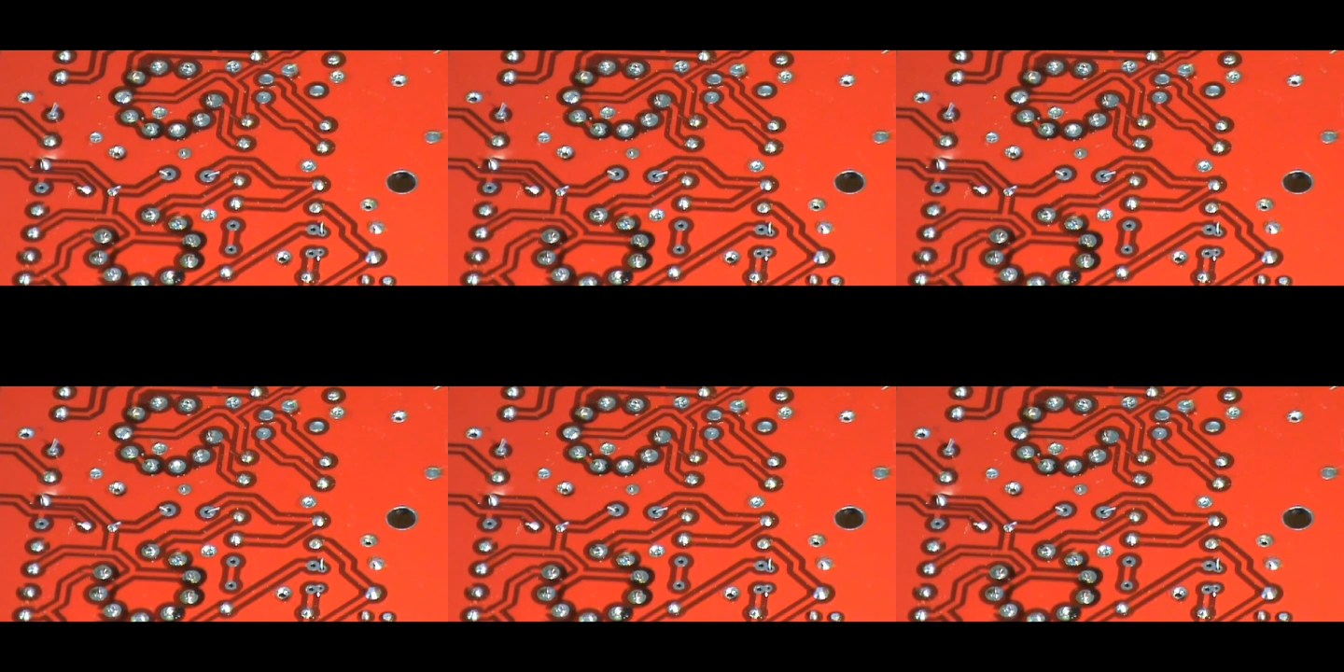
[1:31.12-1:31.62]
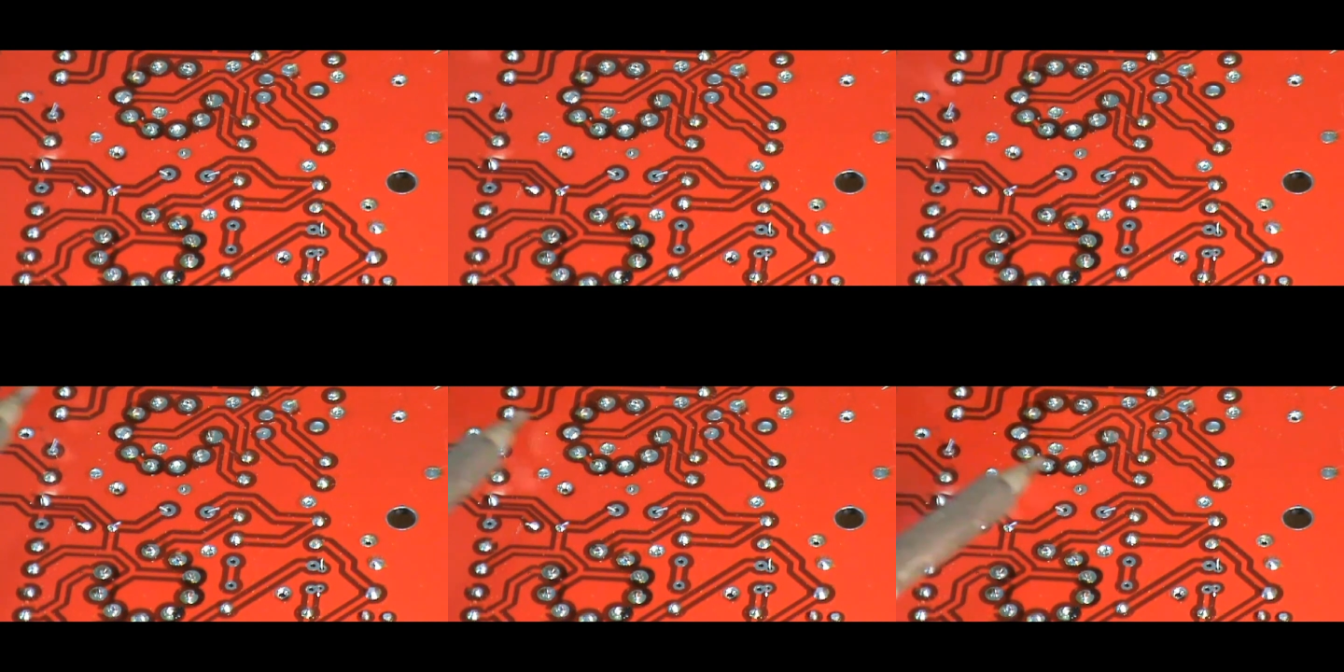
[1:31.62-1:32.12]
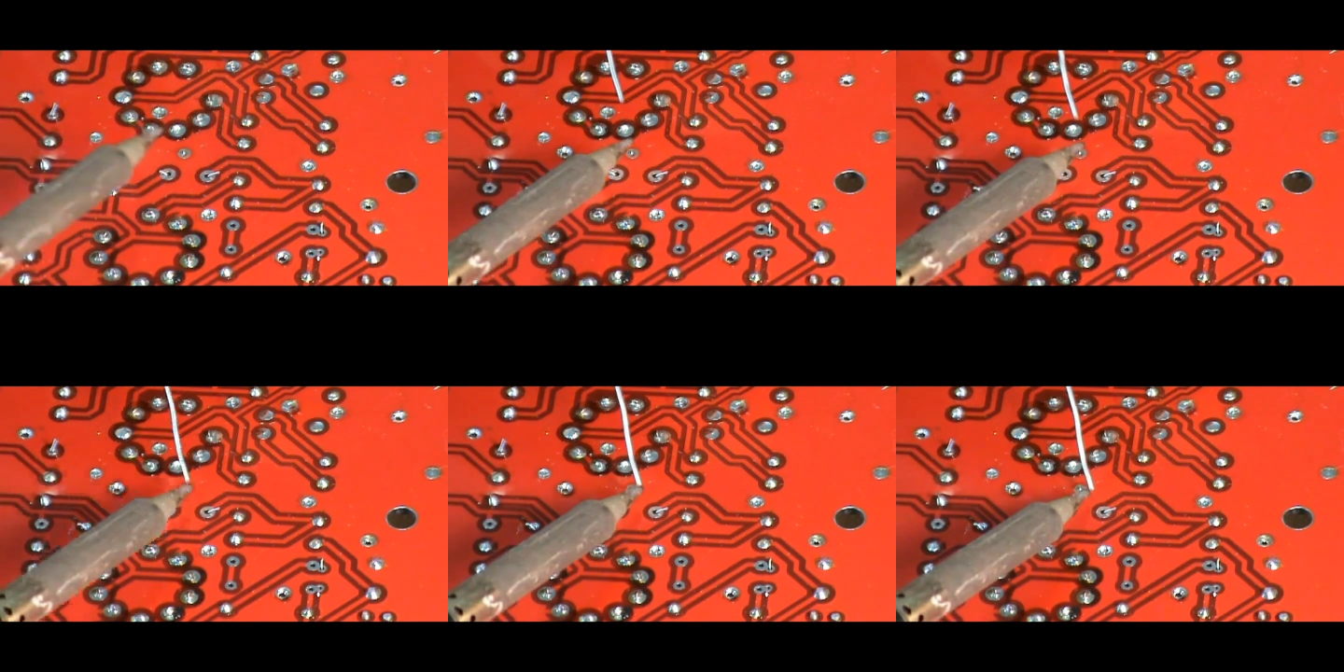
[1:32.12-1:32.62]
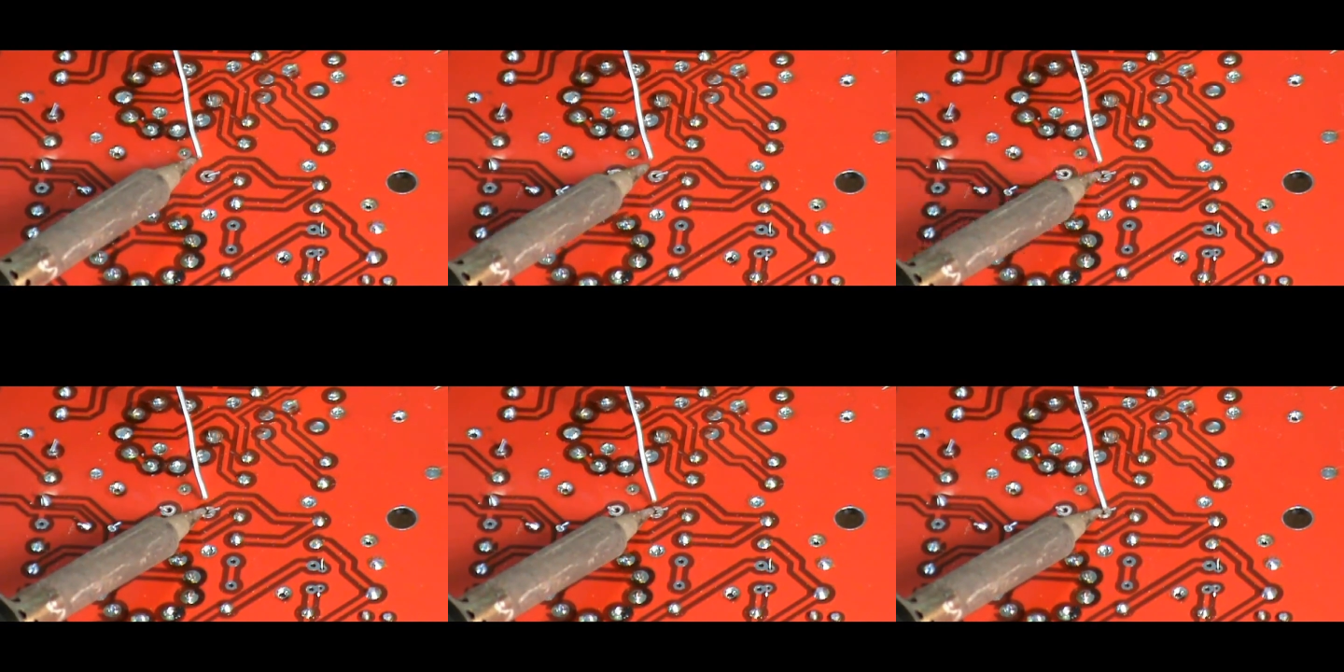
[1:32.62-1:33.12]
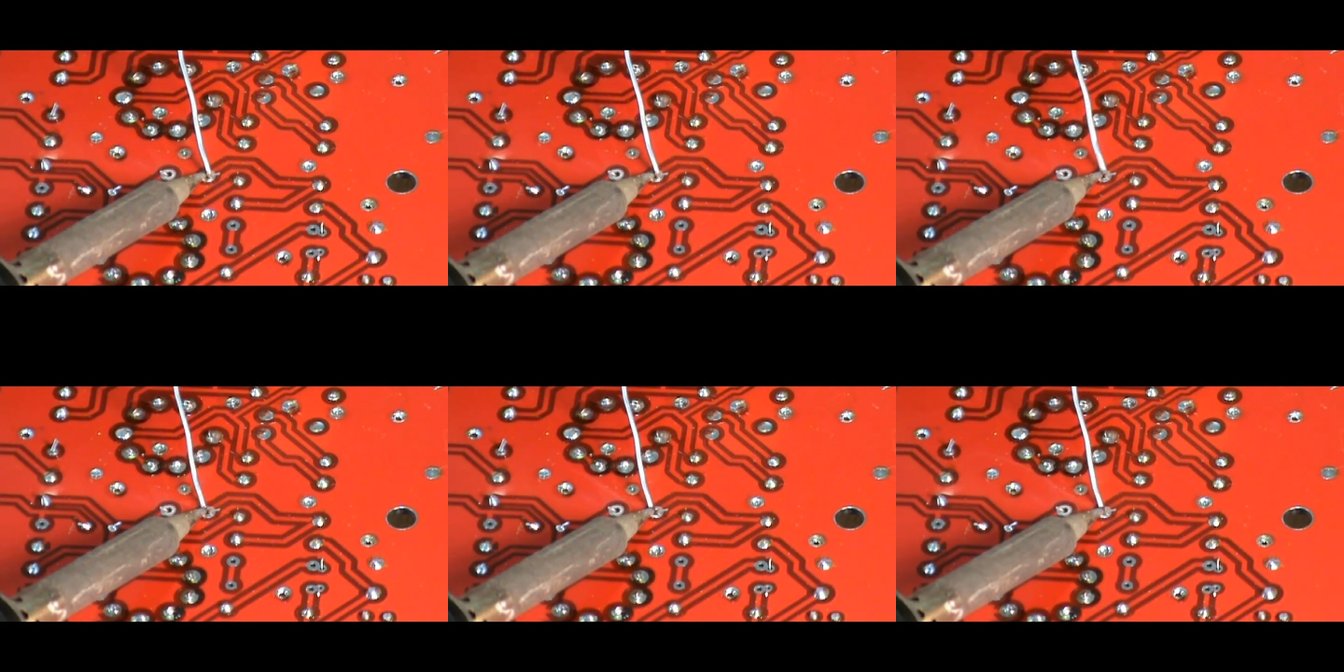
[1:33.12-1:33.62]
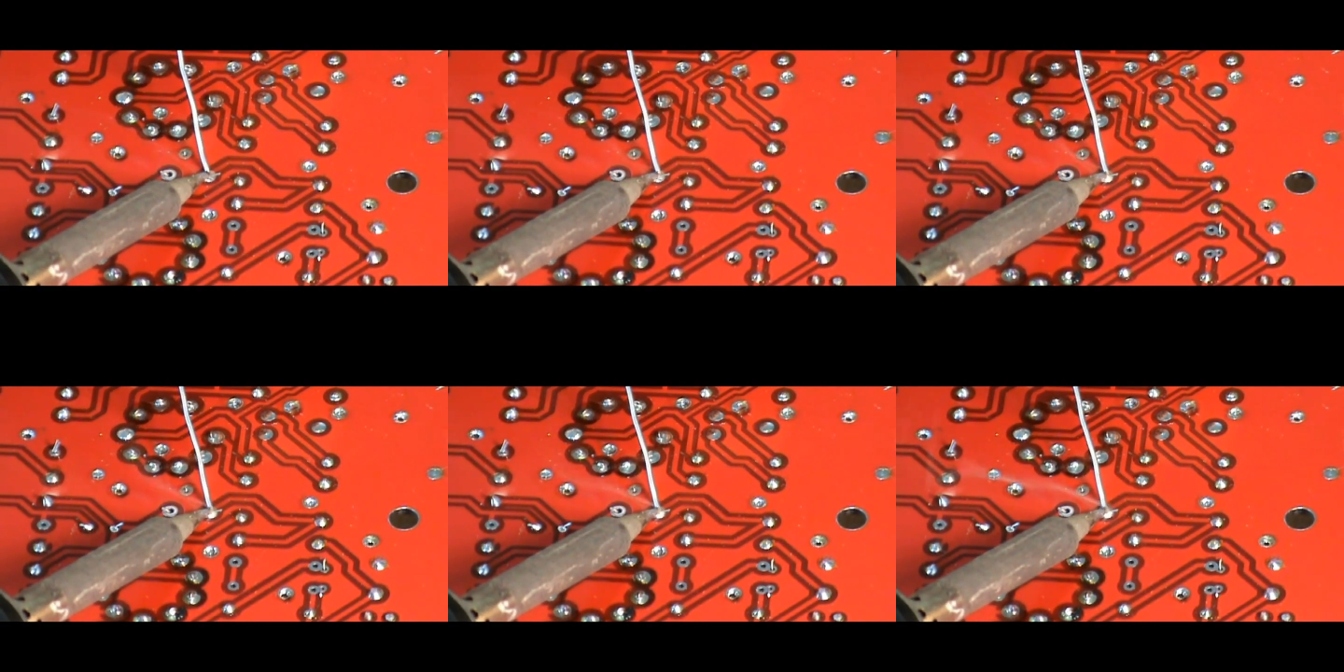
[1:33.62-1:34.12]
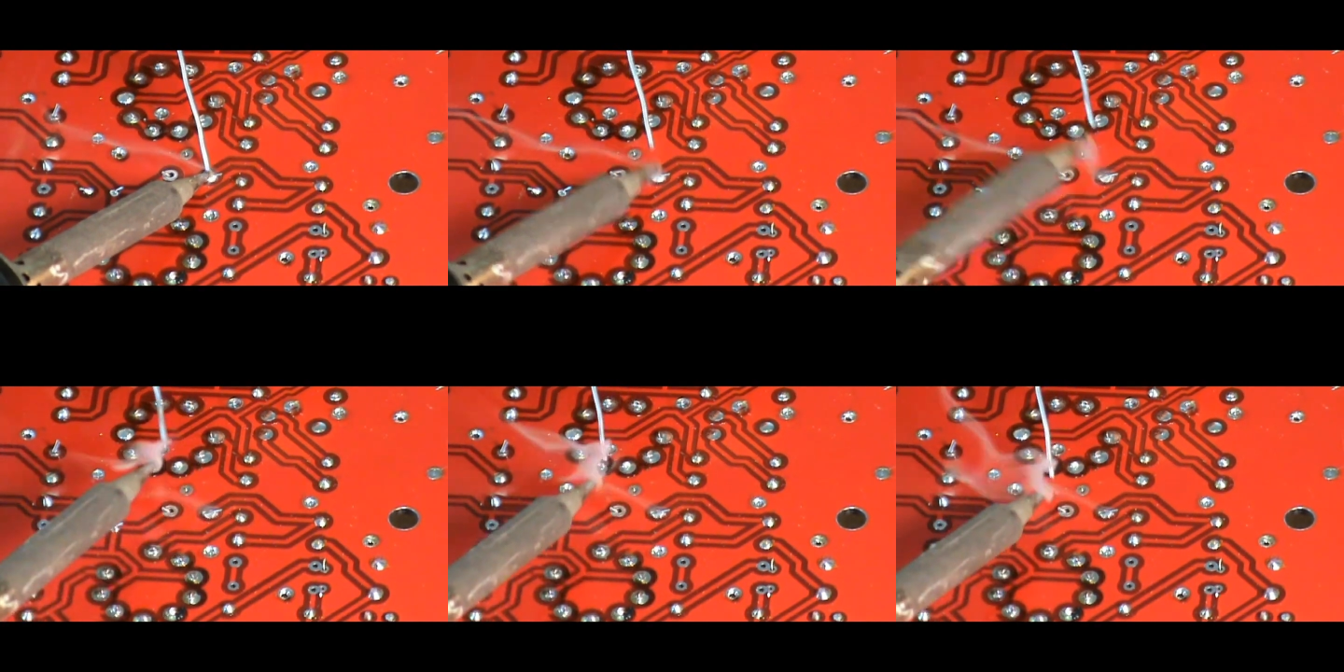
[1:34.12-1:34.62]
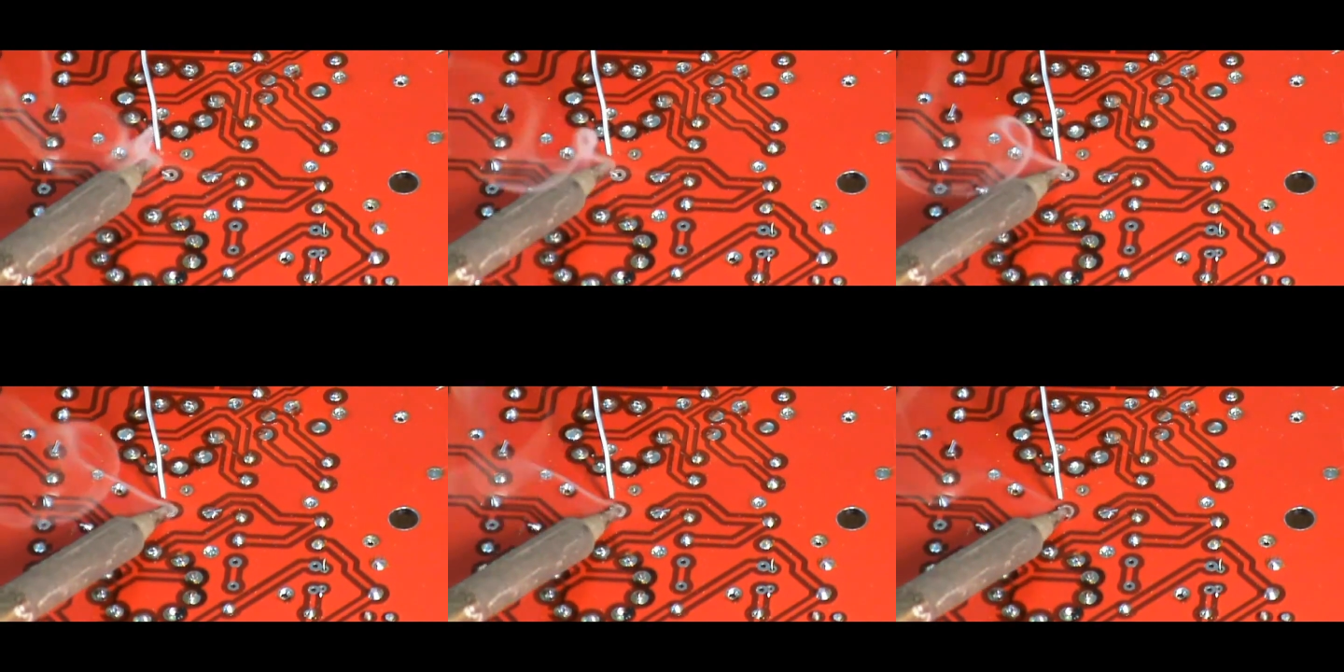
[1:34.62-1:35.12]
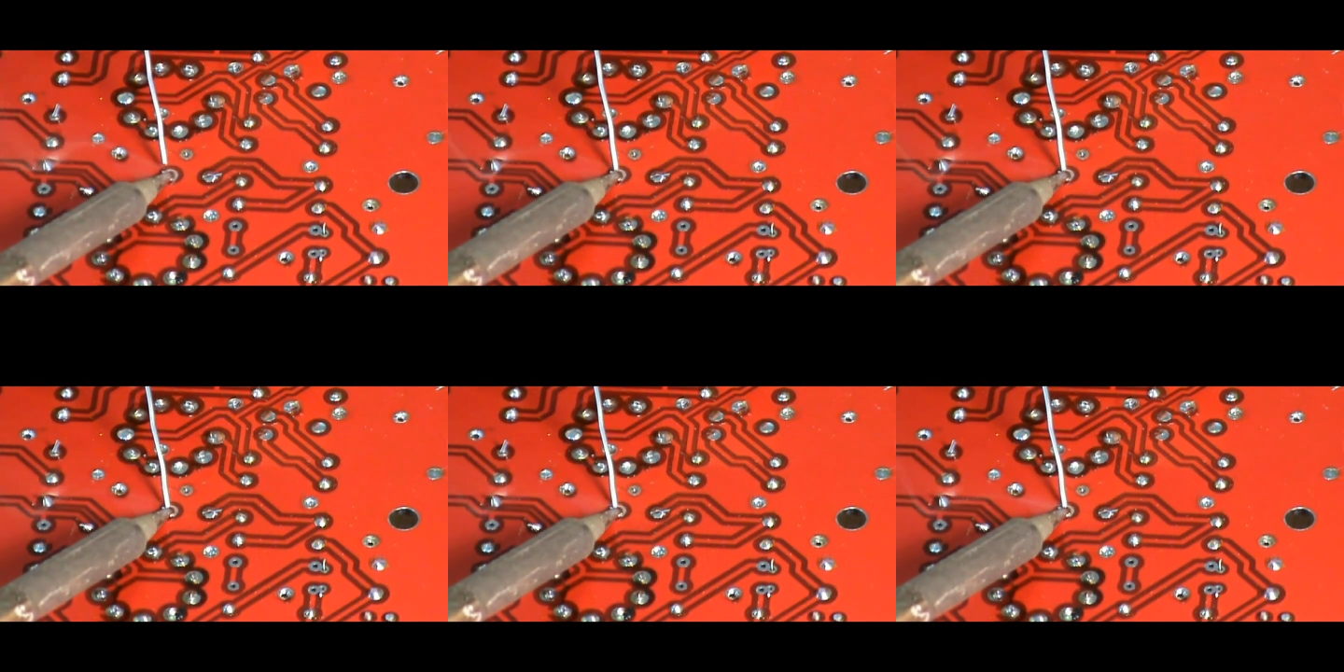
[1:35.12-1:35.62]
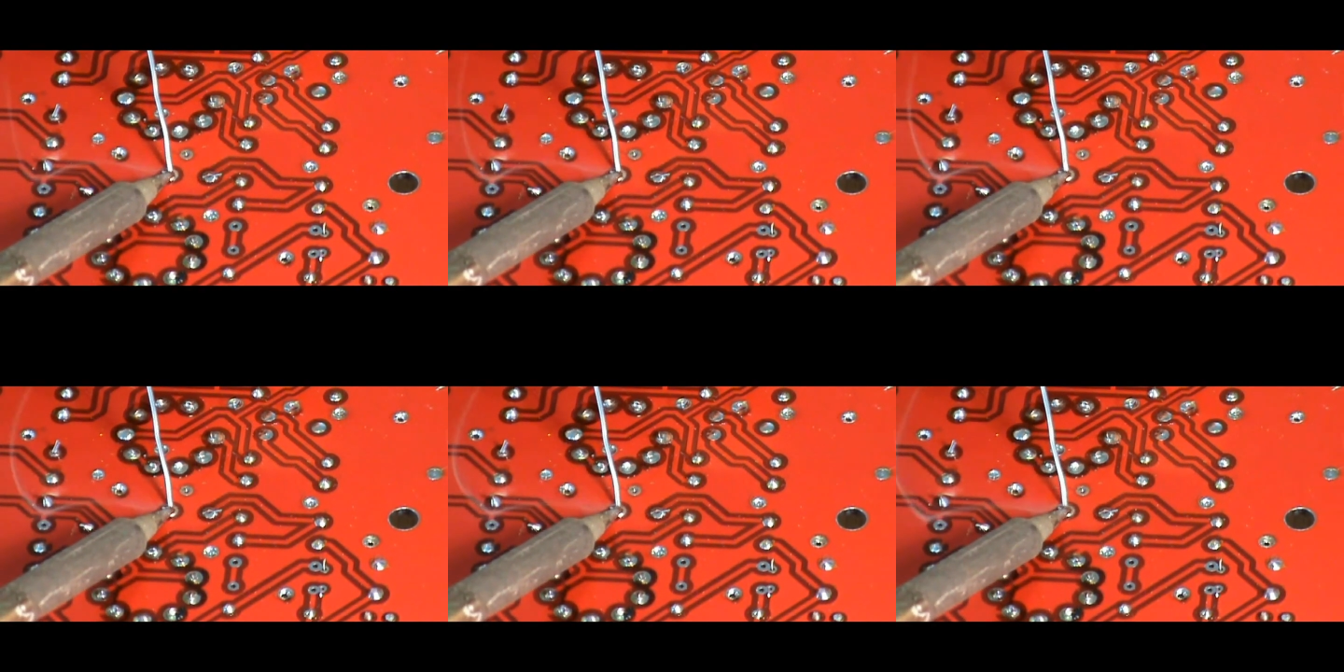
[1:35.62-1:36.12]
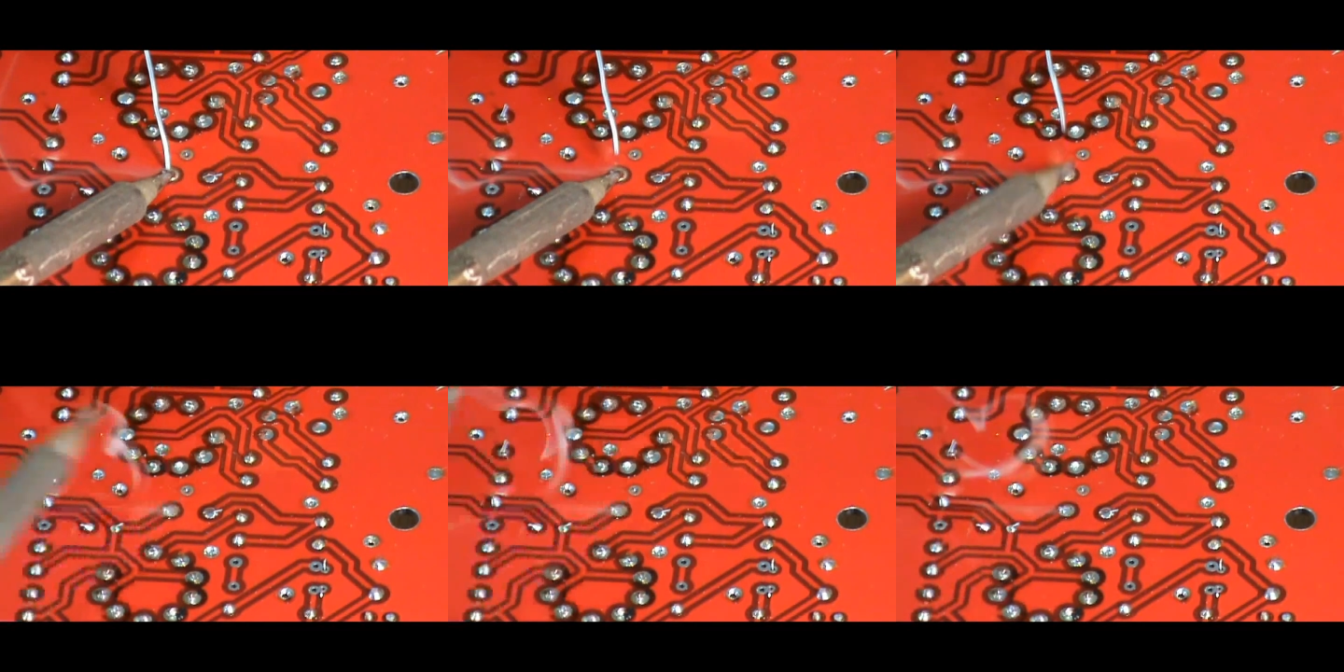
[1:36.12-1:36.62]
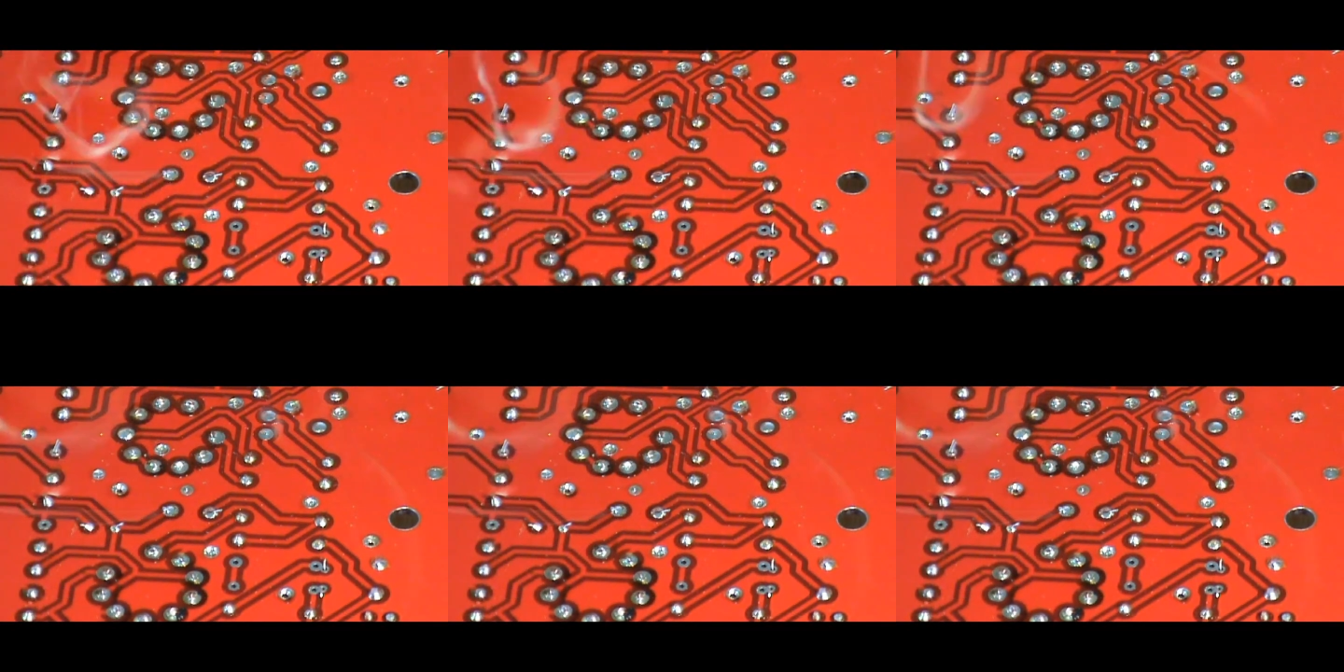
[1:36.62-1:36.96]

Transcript: (no speaker visible)